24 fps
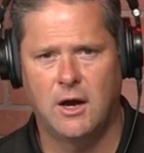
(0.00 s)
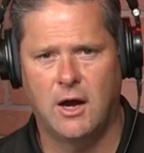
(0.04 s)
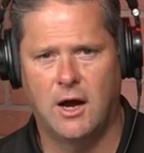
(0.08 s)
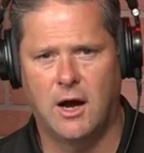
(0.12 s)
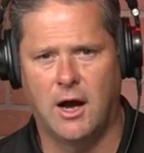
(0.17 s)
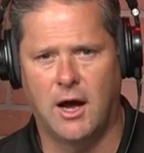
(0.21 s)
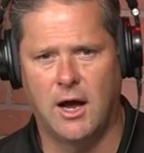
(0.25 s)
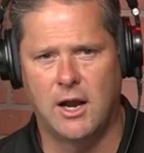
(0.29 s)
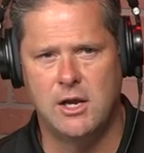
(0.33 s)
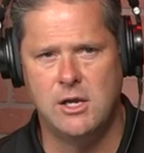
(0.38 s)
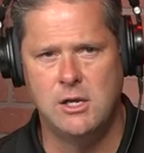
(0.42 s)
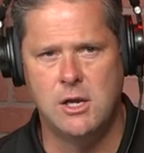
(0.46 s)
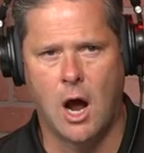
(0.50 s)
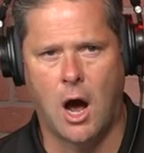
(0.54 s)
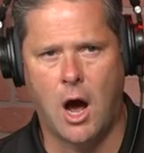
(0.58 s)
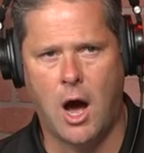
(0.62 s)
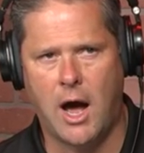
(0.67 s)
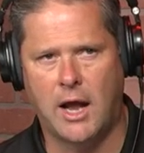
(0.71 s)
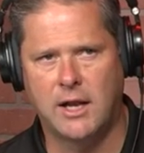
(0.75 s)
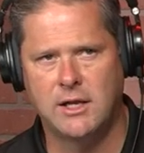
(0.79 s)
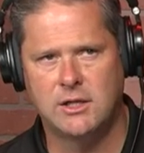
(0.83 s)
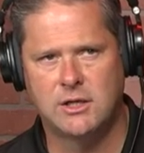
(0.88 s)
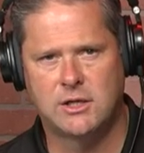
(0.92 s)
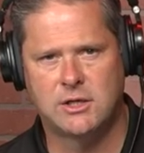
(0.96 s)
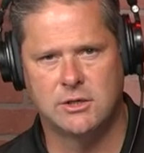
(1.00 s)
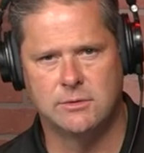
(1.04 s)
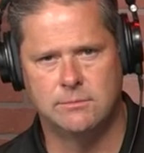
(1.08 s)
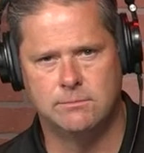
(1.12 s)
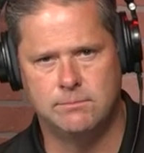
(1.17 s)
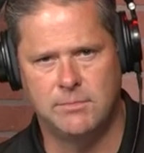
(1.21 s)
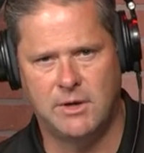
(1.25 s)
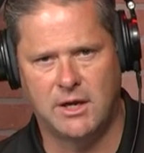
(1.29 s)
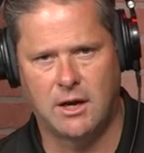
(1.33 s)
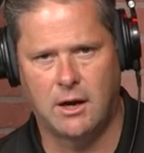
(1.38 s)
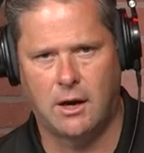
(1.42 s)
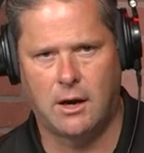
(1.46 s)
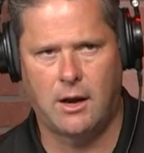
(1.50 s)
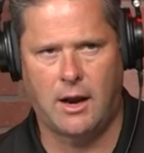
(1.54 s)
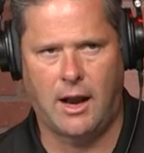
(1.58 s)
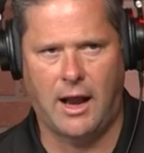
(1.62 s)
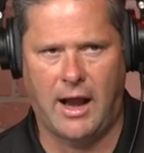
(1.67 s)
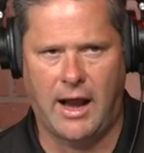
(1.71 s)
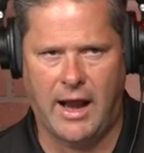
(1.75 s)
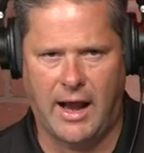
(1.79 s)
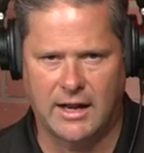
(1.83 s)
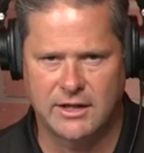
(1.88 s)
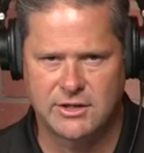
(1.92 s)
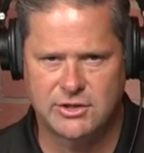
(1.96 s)
uh, non committal
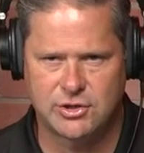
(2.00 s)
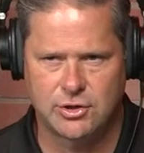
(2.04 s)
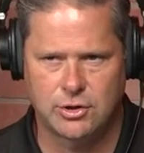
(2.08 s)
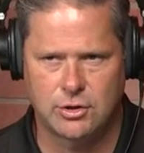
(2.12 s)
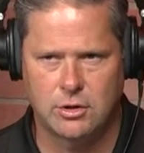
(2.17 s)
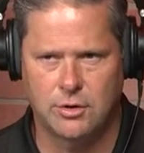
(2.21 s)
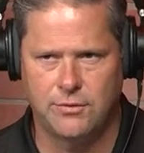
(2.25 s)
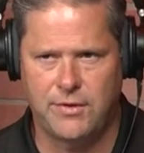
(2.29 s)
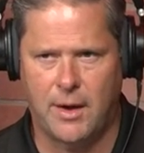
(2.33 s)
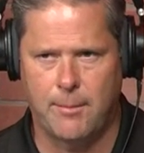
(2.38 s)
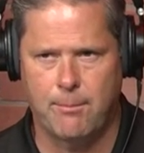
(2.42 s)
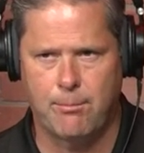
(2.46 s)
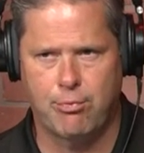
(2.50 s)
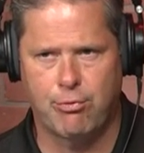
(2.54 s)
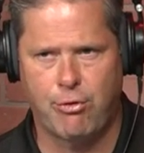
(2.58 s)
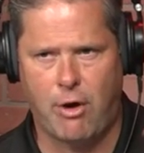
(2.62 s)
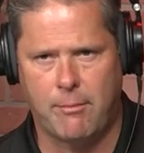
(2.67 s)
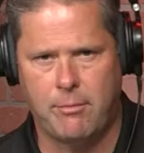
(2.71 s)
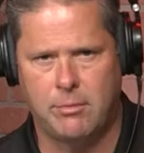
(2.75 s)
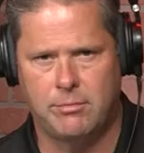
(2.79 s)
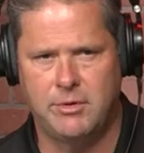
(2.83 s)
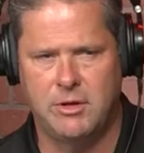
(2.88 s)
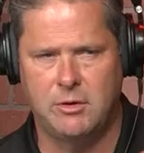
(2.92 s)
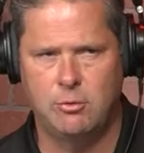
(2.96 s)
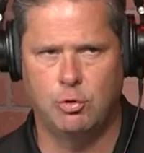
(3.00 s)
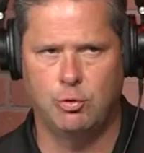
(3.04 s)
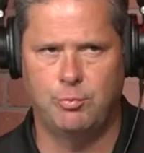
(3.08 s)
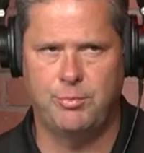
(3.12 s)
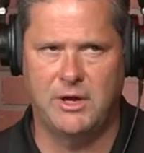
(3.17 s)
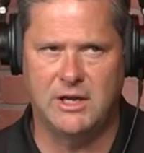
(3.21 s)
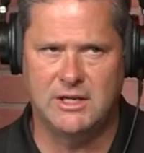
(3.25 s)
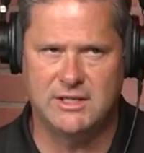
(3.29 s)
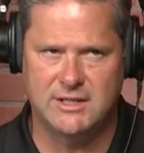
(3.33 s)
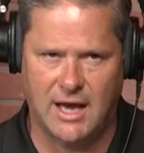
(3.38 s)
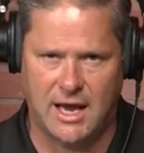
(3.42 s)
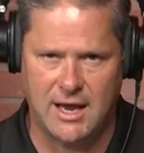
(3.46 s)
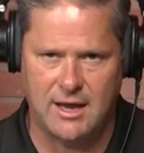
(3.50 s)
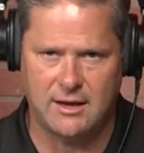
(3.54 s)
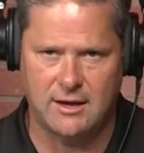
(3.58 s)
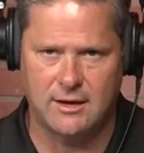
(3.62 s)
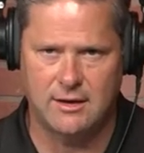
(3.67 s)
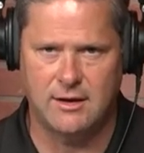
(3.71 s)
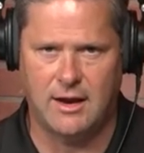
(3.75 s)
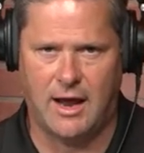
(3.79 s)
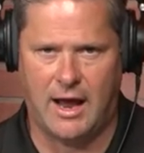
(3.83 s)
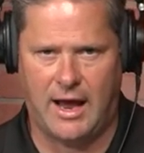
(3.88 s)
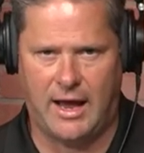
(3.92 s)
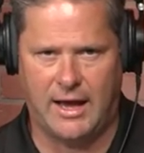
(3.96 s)
answer that probably will be
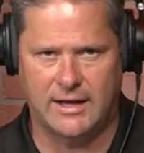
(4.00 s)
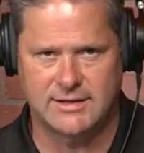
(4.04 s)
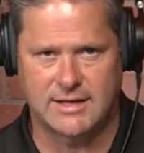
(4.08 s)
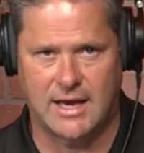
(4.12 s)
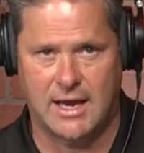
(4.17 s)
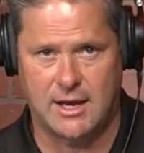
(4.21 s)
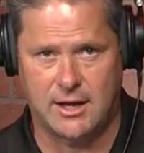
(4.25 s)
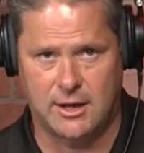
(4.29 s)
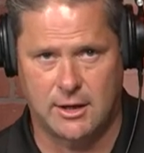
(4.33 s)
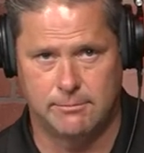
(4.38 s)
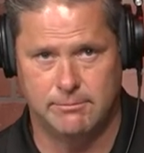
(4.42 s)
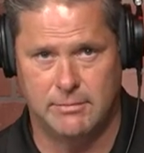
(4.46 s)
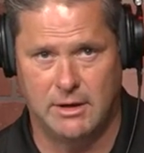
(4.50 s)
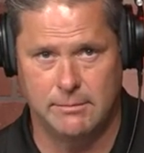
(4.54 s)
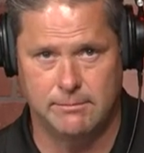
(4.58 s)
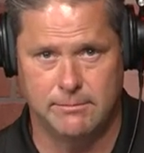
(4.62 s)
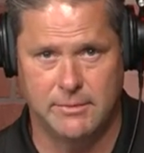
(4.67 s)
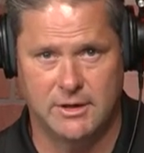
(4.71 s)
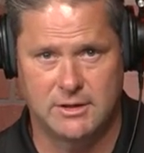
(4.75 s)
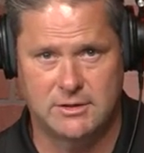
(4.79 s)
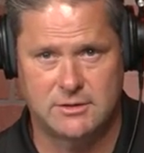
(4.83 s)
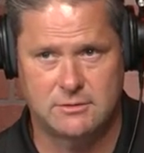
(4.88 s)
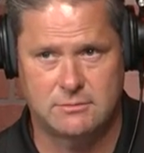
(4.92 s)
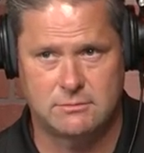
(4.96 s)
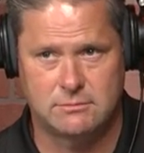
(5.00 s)
taken as a commitment